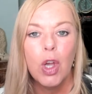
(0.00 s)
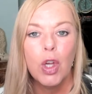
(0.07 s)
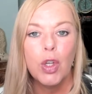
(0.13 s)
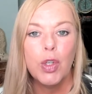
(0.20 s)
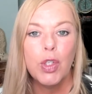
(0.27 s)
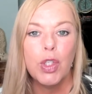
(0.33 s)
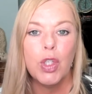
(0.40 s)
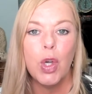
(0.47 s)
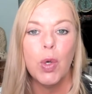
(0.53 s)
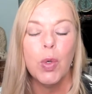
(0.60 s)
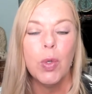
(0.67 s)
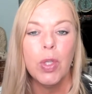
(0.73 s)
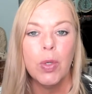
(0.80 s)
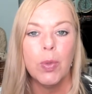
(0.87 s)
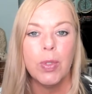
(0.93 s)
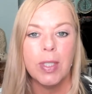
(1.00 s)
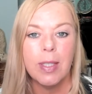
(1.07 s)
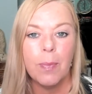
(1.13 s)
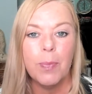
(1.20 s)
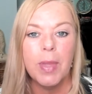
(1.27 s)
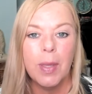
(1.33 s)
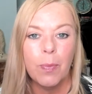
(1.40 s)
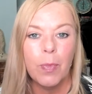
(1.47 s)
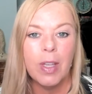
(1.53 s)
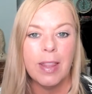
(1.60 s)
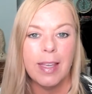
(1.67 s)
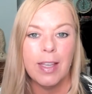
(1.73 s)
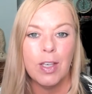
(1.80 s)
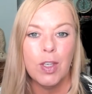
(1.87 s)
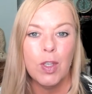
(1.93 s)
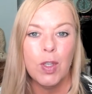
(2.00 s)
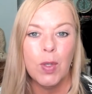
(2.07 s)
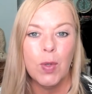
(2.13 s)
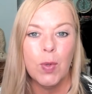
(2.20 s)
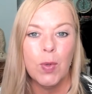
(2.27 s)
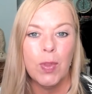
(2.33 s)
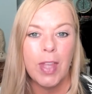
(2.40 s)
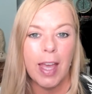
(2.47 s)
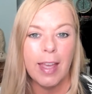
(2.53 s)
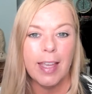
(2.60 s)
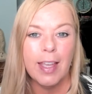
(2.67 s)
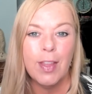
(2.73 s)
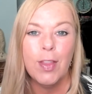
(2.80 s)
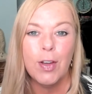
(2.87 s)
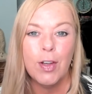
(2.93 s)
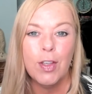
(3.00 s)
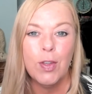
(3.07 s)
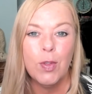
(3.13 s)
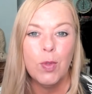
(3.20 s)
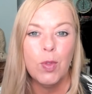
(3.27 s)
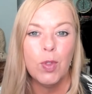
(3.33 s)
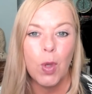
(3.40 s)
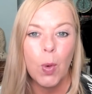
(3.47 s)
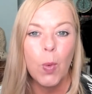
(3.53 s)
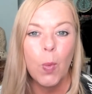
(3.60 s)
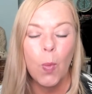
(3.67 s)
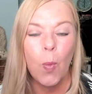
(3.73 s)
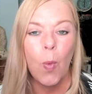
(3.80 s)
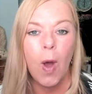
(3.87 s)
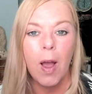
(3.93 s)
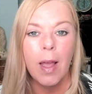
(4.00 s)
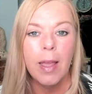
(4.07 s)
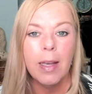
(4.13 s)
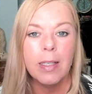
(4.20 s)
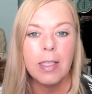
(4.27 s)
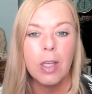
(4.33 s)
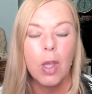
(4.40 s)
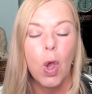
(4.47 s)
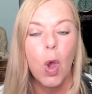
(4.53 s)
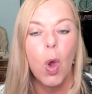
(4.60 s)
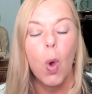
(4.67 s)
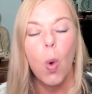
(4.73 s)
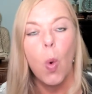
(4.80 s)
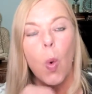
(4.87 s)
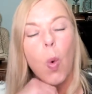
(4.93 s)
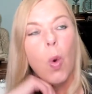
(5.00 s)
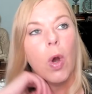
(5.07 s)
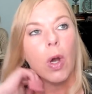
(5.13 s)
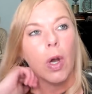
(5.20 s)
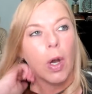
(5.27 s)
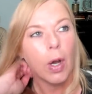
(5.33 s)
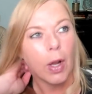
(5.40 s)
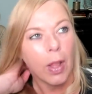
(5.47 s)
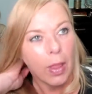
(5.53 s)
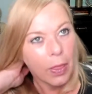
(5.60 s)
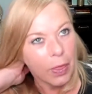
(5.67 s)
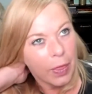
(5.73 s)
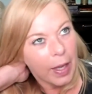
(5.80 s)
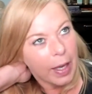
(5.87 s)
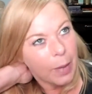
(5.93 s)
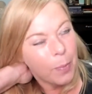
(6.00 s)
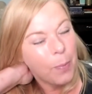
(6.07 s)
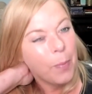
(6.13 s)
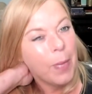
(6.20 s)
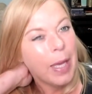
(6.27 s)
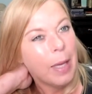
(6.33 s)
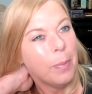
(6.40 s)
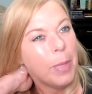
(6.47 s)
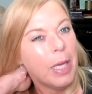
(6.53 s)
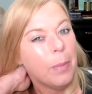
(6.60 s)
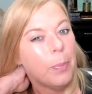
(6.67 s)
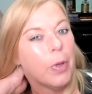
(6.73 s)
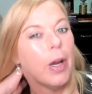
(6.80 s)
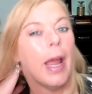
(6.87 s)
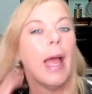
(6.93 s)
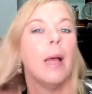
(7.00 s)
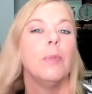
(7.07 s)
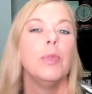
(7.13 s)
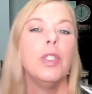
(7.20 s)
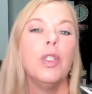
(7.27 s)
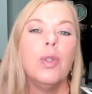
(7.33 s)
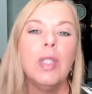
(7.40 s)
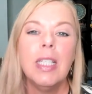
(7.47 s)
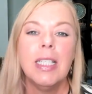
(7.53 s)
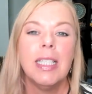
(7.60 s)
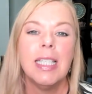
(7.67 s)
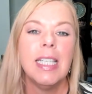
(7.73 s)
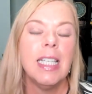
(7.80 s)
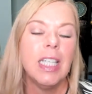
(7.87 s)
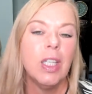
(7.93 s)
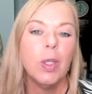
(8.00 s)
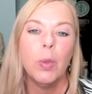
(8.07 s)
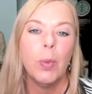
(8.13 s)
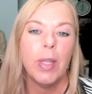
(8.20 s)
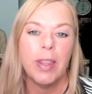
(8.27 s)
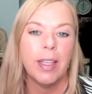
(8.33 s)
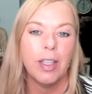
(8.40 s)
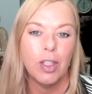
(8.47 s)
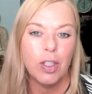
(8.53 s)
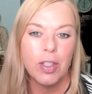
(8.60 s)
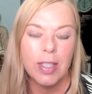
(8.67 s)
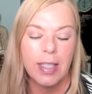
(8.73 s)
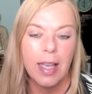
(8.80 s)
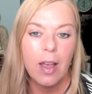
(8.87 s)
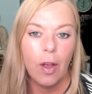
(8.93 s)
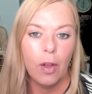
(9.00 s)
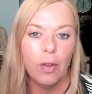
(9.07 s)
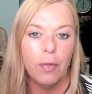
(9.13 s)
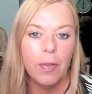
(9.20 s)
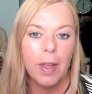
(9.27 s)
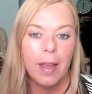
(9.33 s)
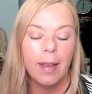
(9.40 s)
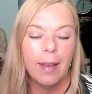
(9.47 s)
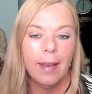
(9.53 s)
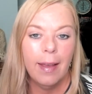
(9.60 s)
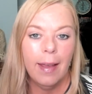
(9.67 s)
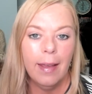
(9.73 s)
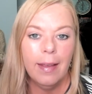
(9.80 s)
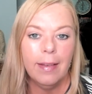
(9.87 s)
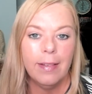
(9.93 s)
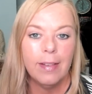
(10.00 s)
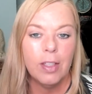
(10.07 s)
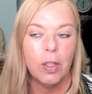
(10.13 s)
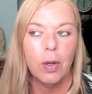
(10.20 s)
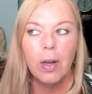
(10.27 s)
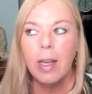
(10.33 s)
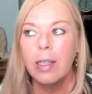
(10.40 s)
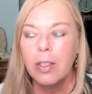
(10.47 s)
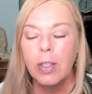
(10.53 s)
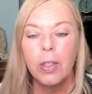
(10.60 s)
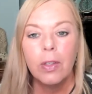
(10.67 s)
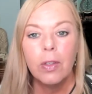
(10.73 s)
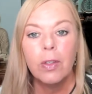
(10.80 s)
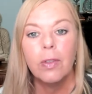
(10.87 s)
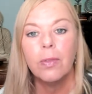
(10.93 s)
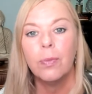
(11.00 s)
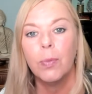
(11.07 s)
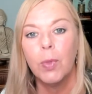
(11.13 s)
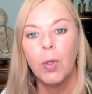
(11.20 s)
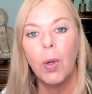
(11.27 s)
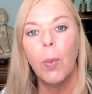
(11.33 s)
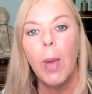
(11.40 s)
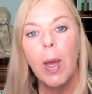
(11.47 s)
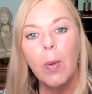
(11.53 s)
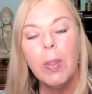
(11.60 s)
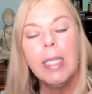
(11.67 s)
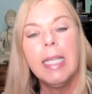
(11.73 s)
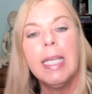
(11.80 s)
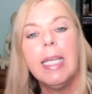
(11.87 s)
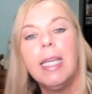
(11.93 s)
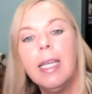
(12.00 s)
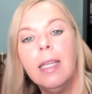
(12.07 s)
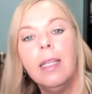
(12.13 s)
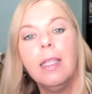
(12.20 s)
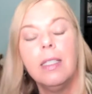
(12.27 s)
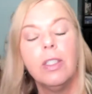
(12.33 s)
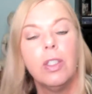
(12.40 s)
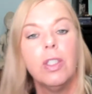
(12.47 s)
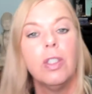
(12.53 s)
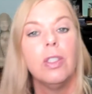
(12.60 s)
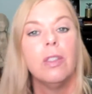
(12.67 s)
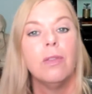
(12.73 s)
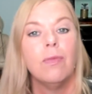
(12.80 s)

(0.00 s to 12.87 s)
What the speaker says: show you something within you that either you don't want or that maybe perhaps you need to heal within yourself. And you don't have to go out and heal it just